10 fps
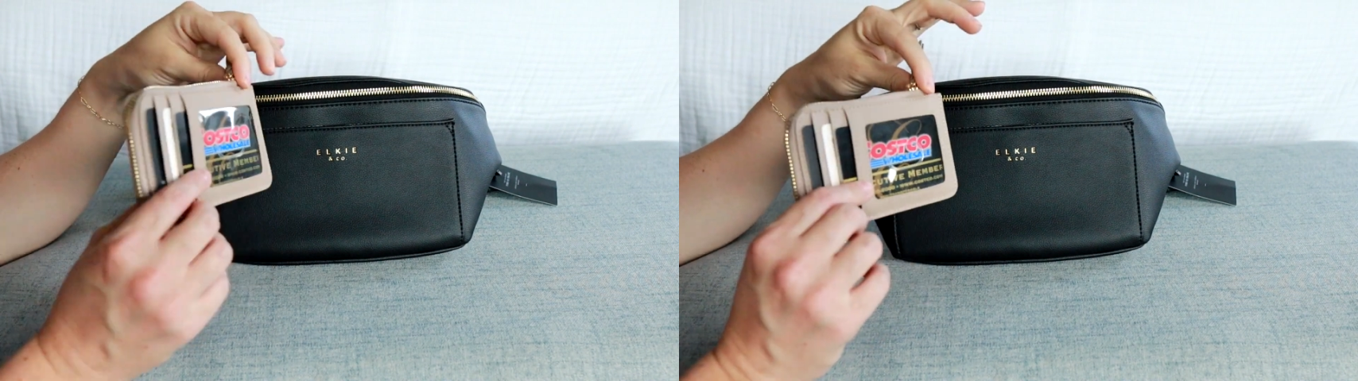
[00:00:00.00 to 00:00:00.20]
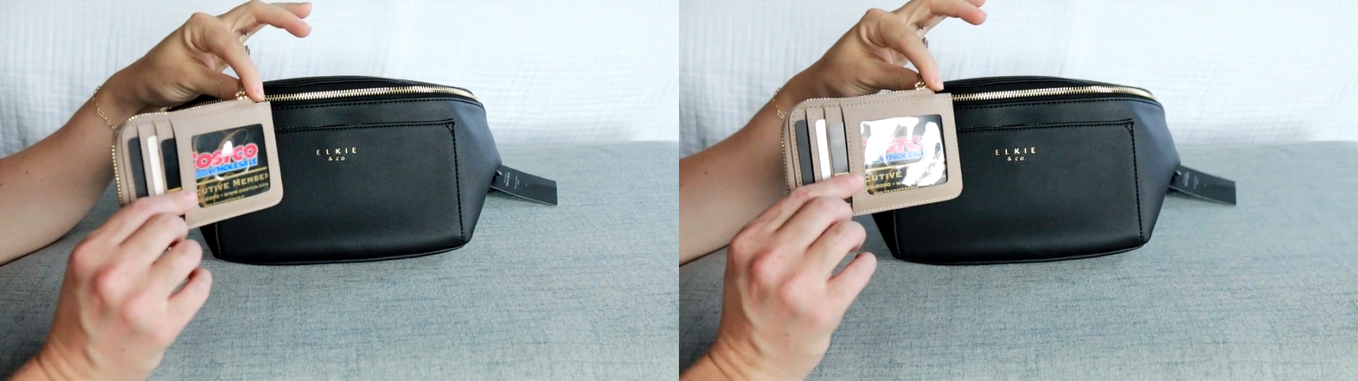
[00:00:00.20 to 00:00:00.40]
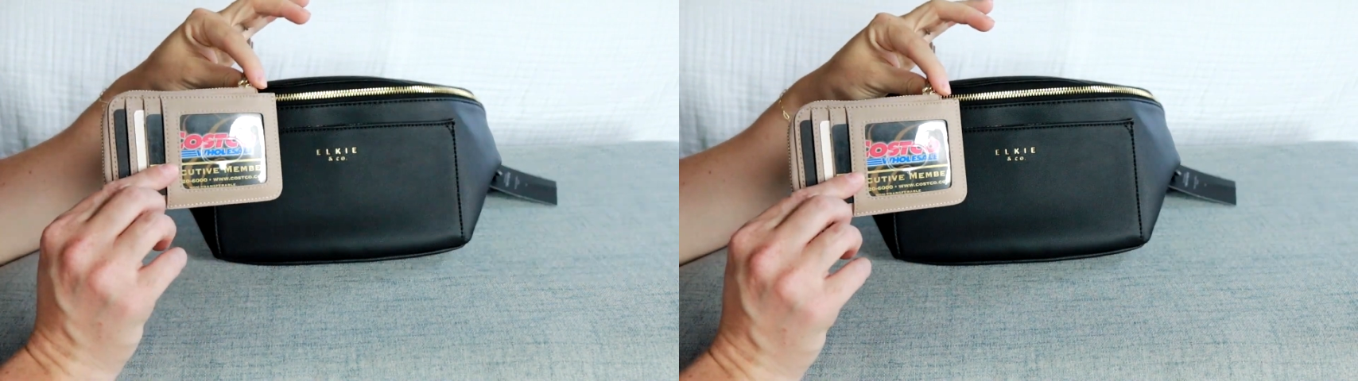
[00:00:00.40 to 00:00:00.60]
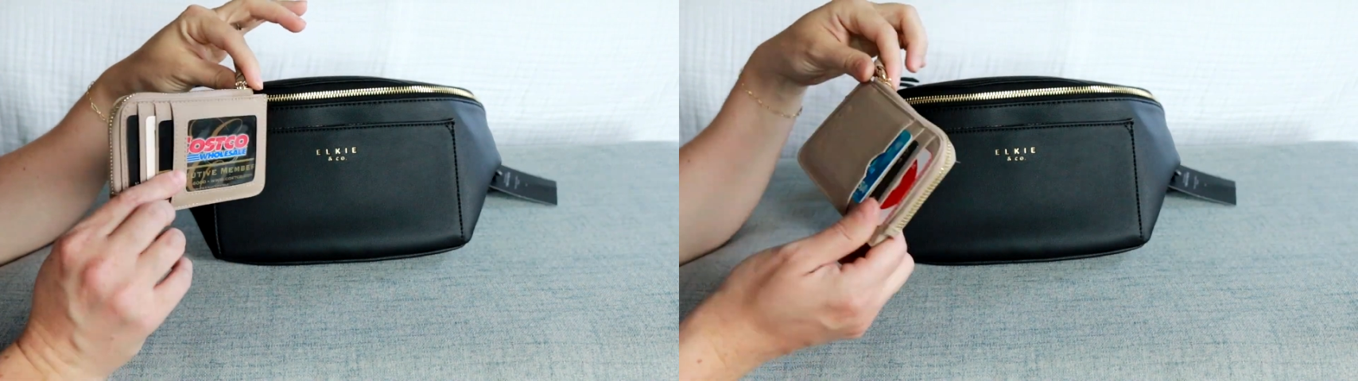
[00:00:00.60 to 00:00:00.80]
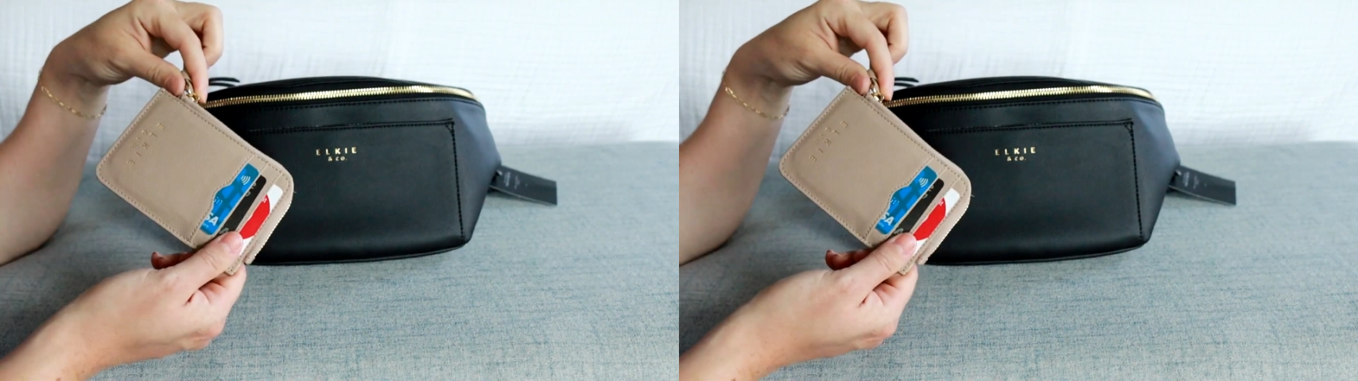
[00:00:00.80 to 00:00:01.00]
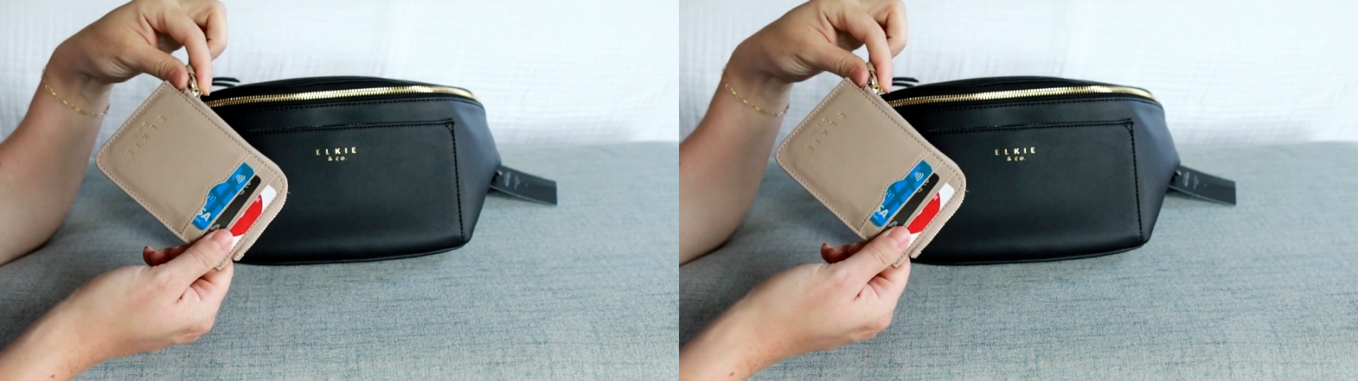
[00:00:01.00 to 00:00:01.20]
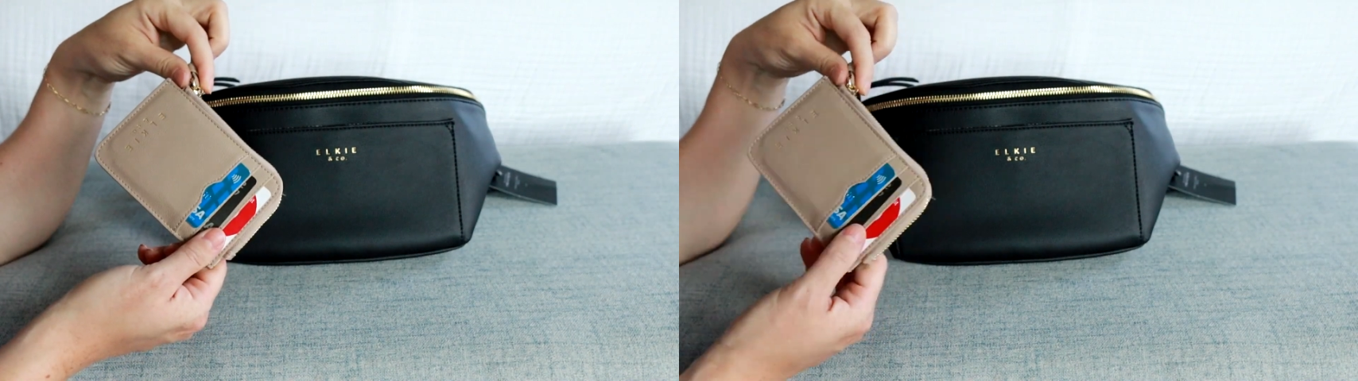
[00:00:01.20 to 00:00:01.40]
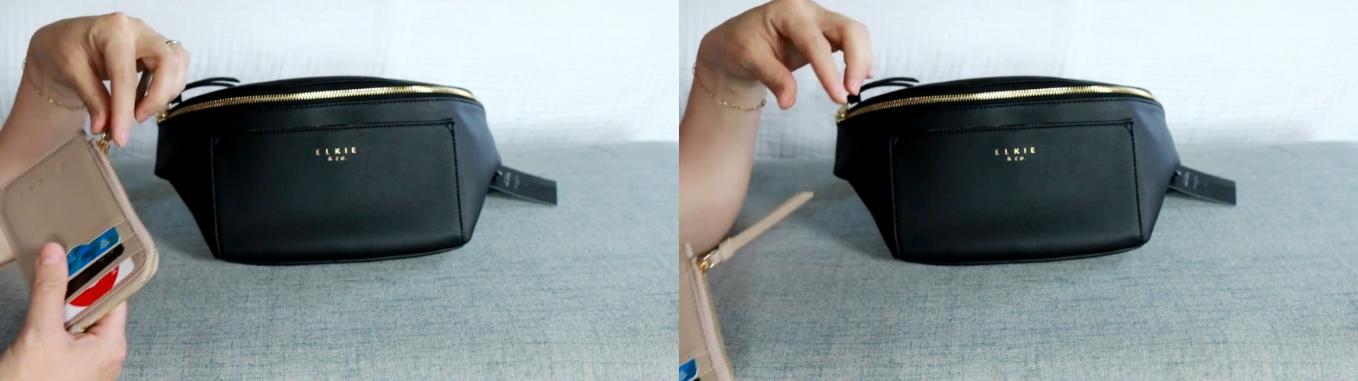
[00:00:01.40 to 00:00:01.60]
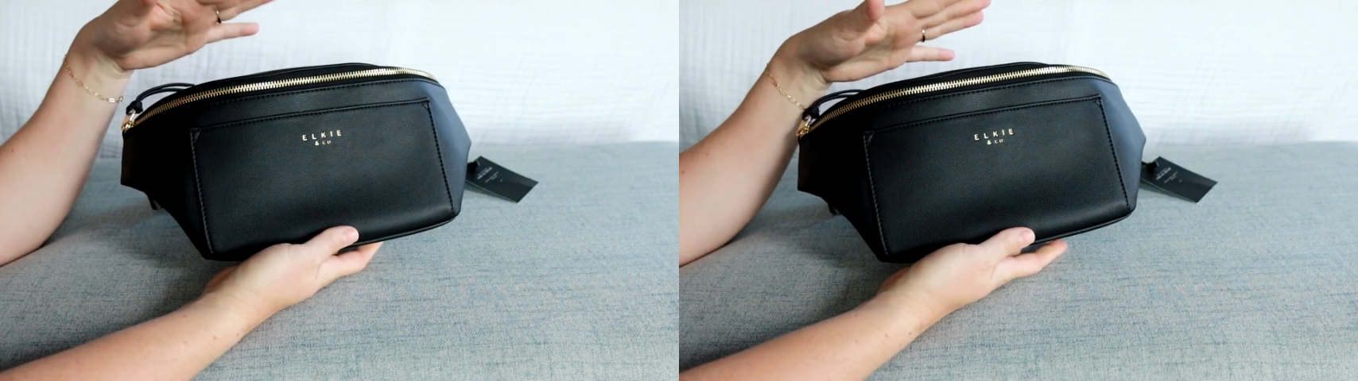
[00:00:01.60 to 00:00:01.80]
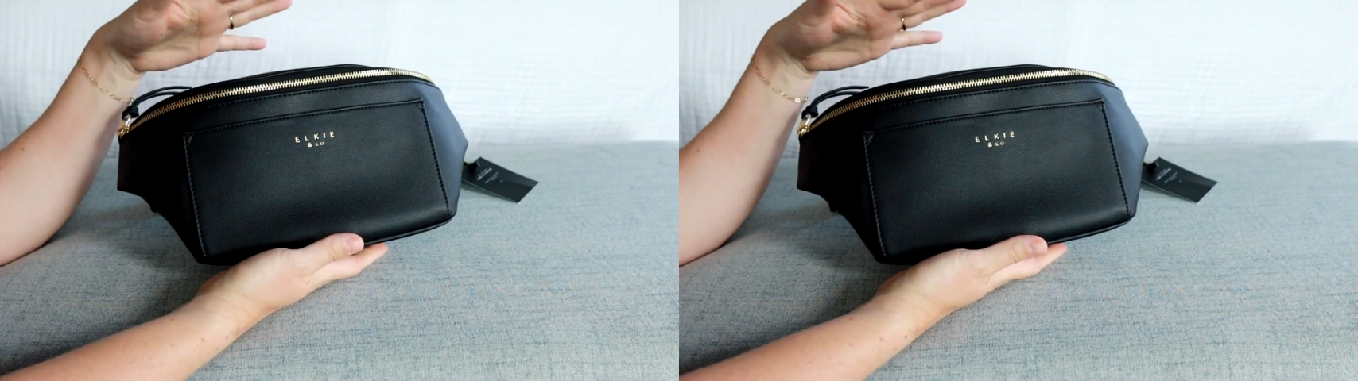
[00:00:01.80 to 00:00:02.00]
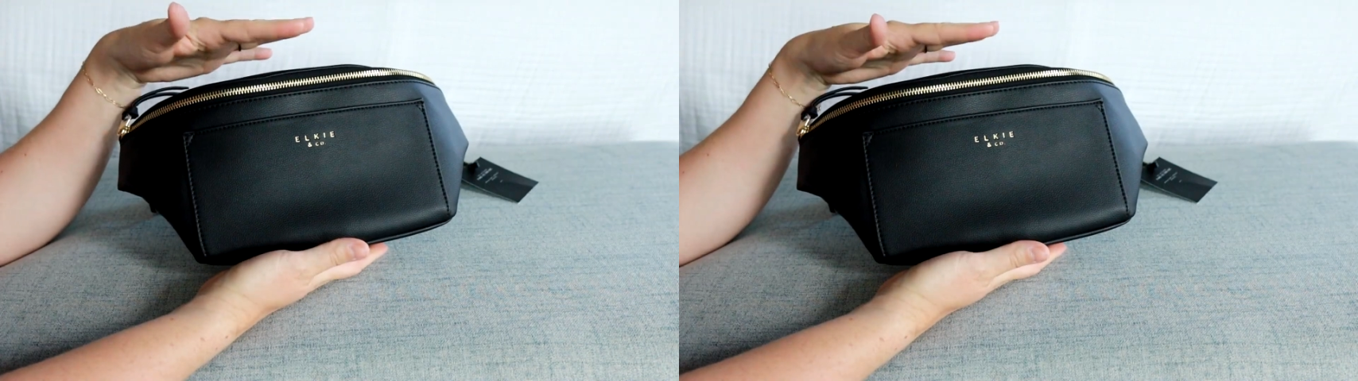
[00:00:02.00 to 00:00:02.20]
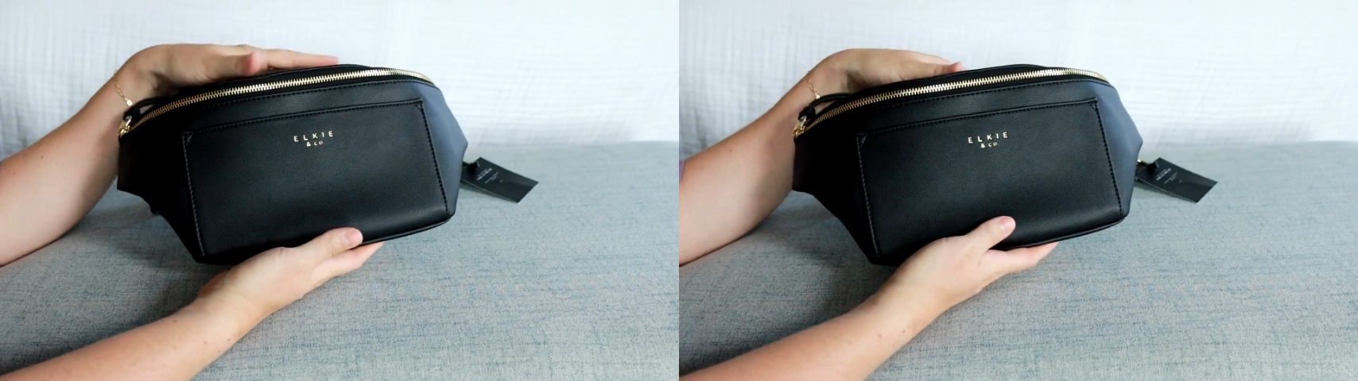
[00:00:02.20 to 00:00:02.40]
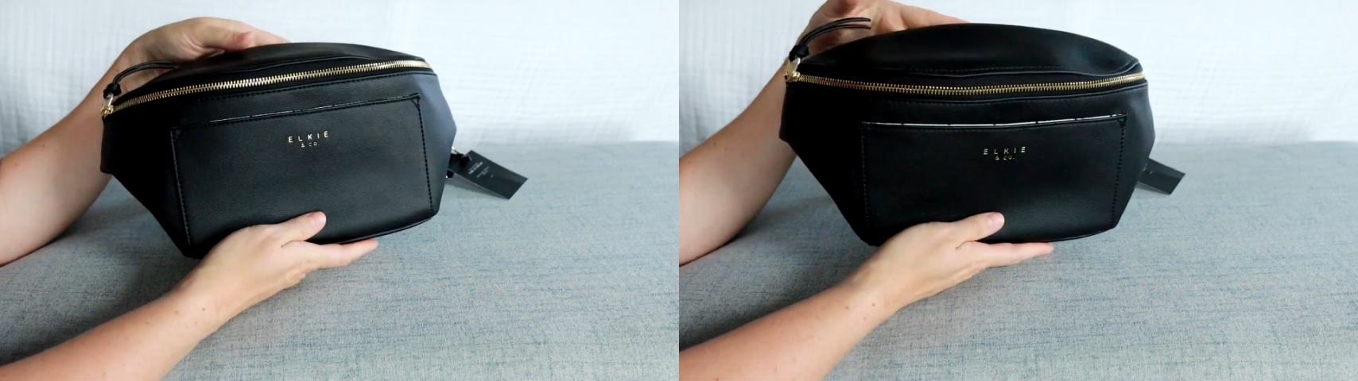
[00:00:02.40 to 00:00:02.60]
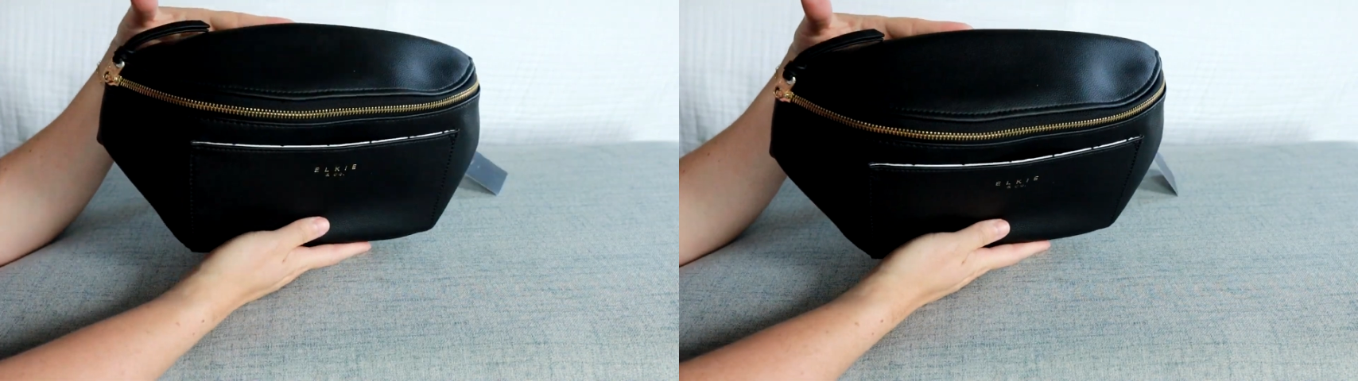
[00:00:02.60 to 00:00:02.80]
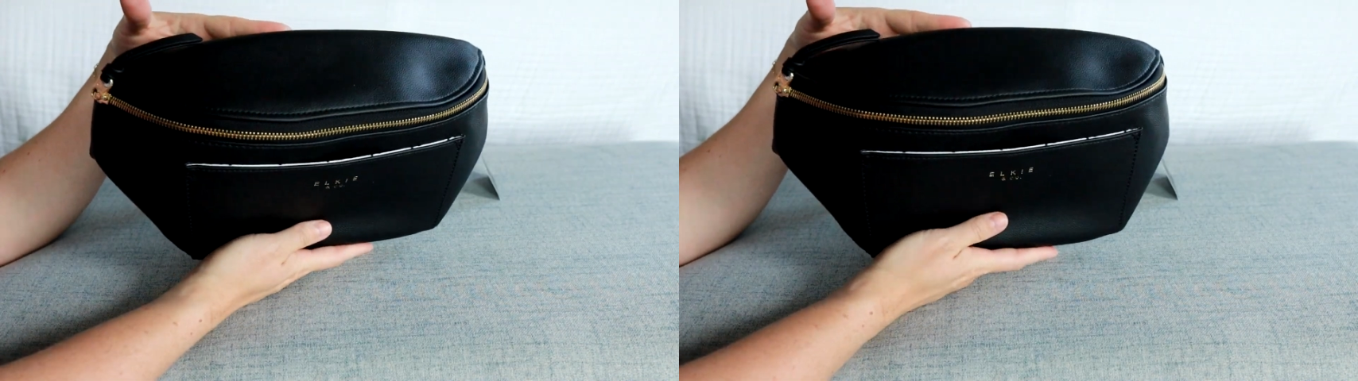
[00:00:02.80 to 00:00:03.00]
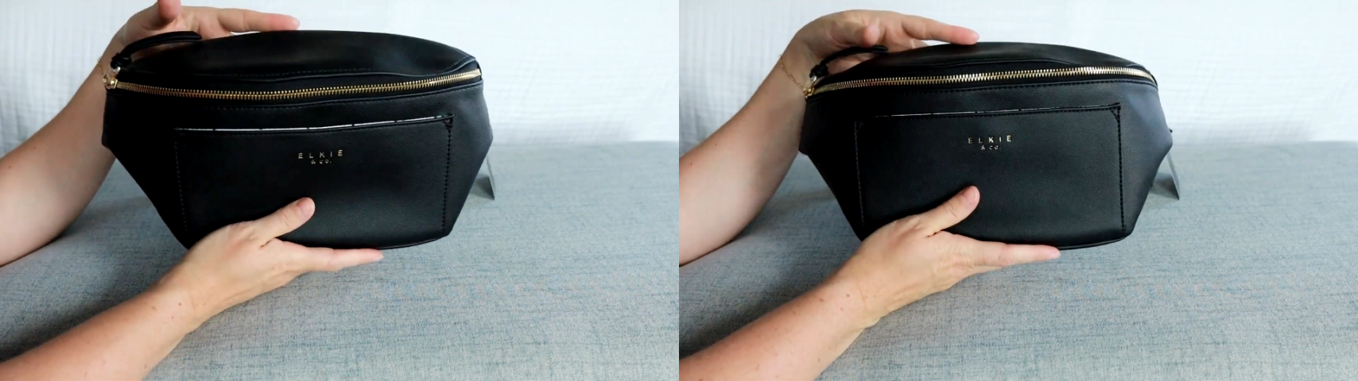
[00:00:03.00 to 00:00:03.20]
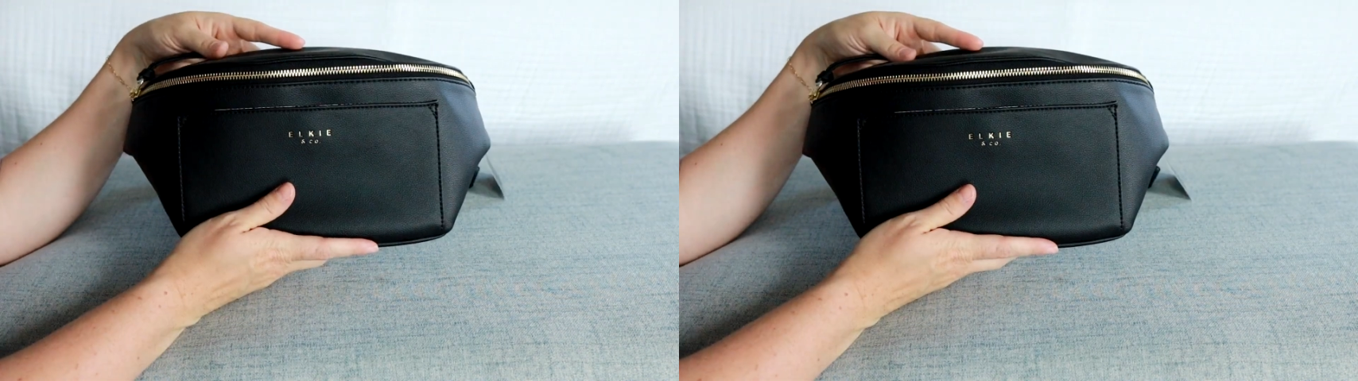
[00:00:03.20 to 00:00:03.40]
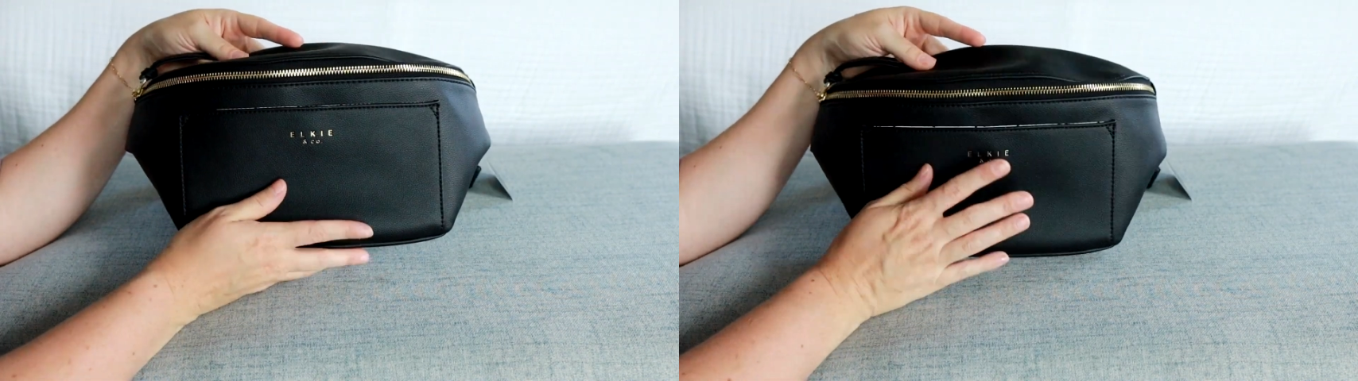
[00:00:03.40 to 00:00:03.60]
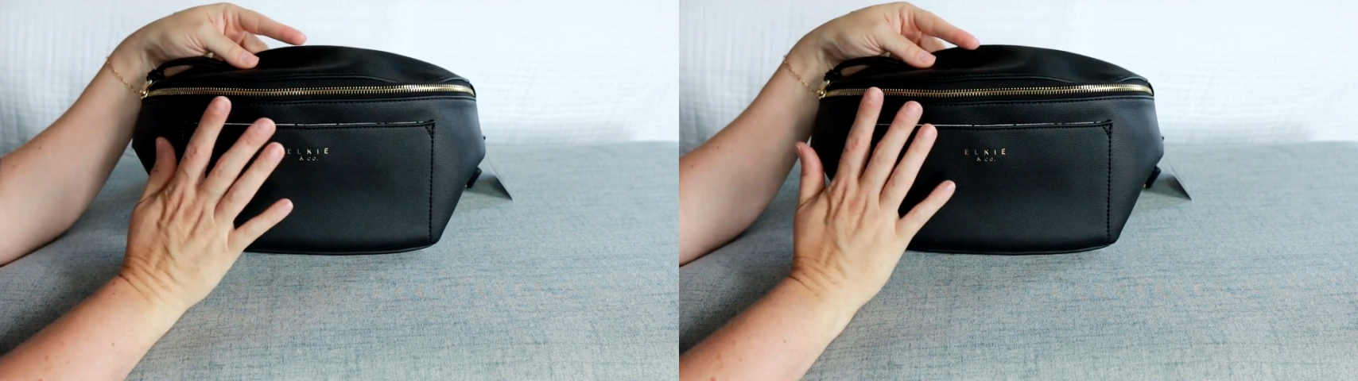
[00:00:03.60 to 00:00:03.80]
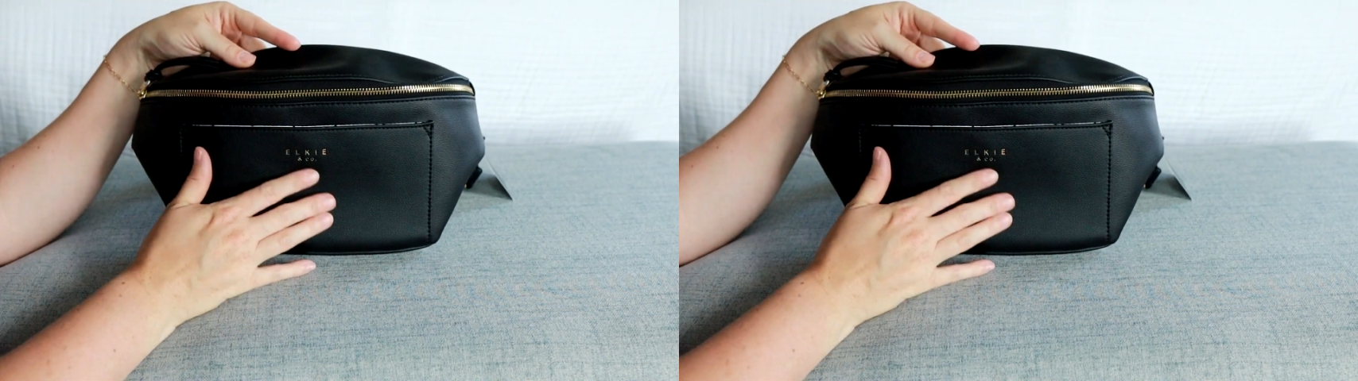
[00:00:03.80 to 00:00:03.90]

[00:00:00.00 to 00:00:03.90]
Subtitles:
[unreadable: no face in view]